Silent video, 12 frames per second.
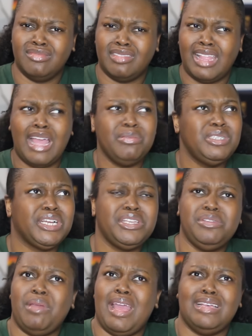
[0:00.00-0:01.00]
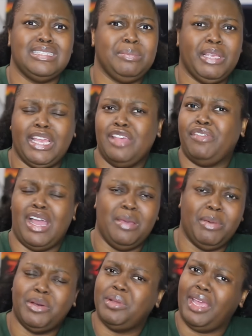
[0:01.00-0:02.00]
how dare you ask me if I'm
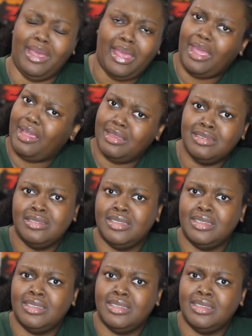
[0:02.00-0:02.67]
okay?